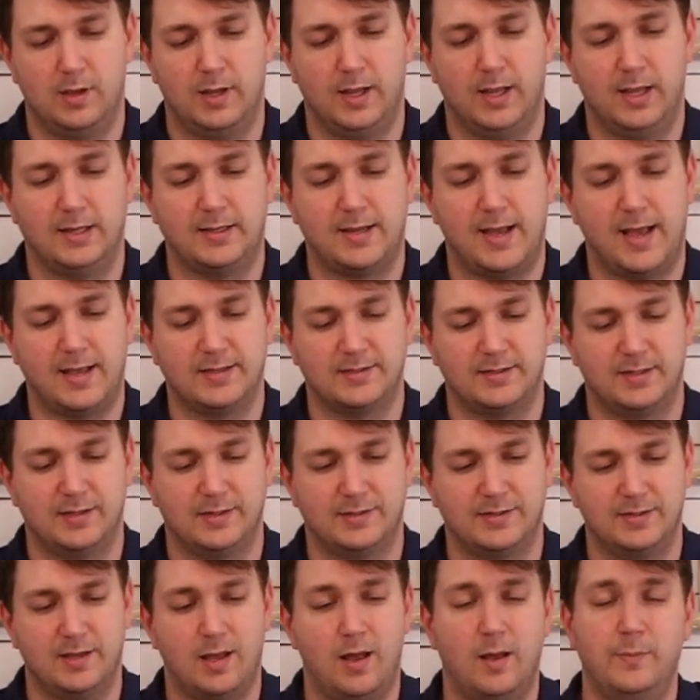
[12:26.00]
It has
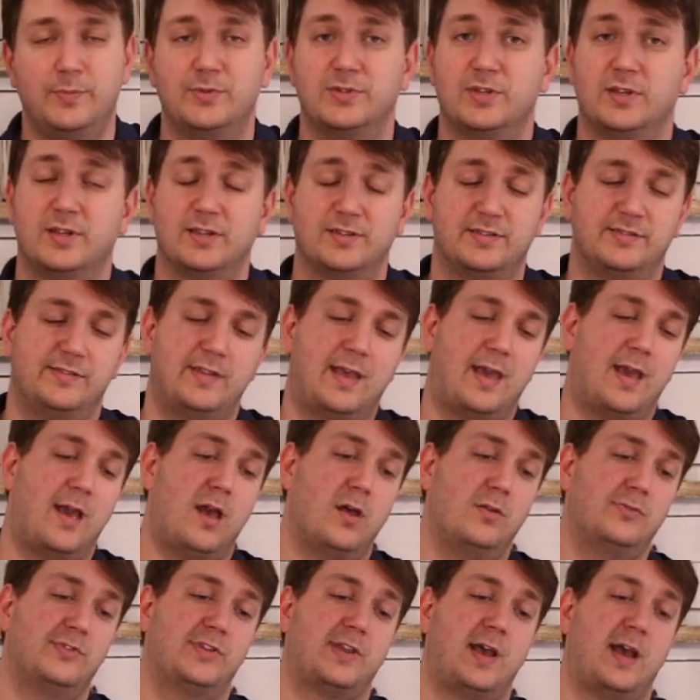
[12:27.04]
its ups and its
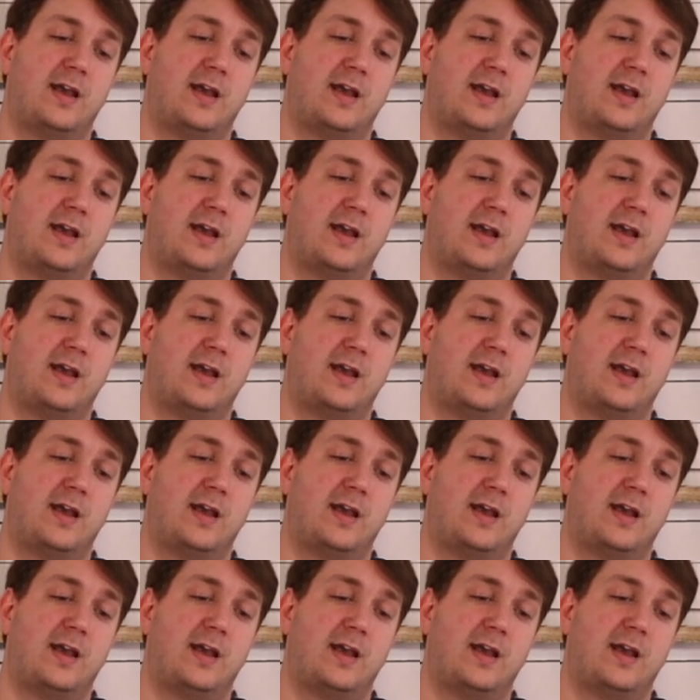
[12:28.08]
downs.